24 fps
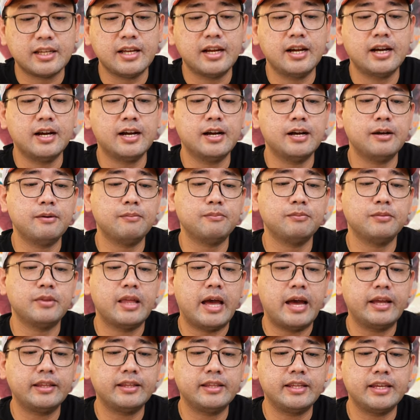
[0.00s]
Um,
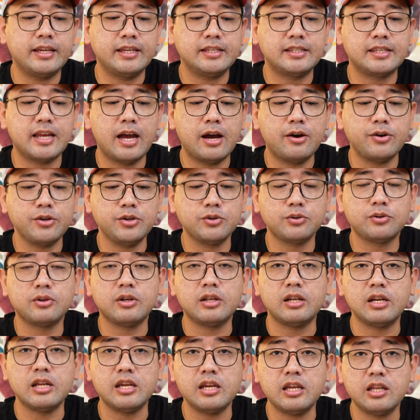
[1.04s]
that is how you
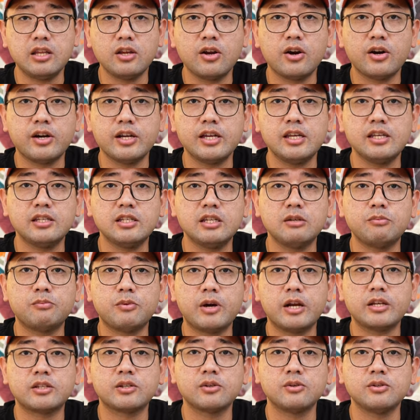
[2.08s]
clean your Easy
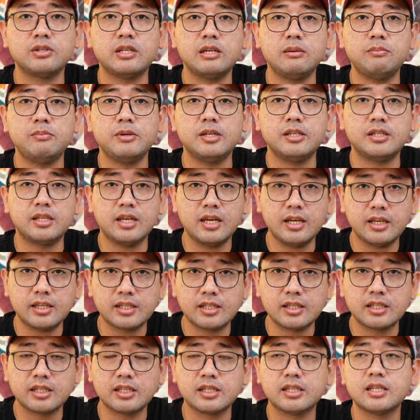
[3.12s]
Presso
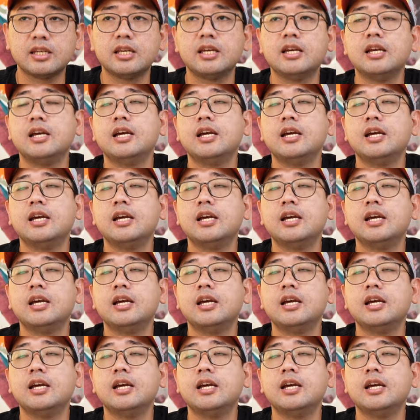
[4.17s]
ZP6.